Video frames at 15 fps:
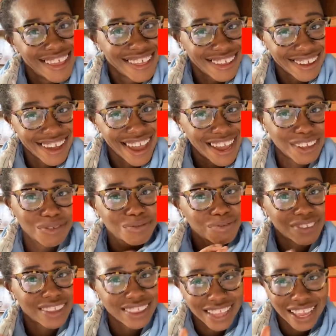Okay,
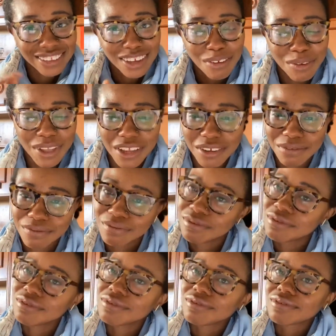that's how we know.
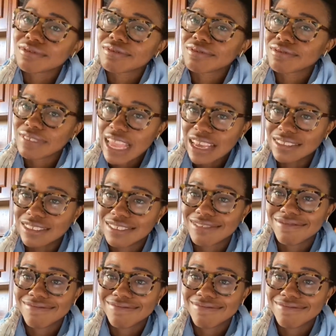Yes.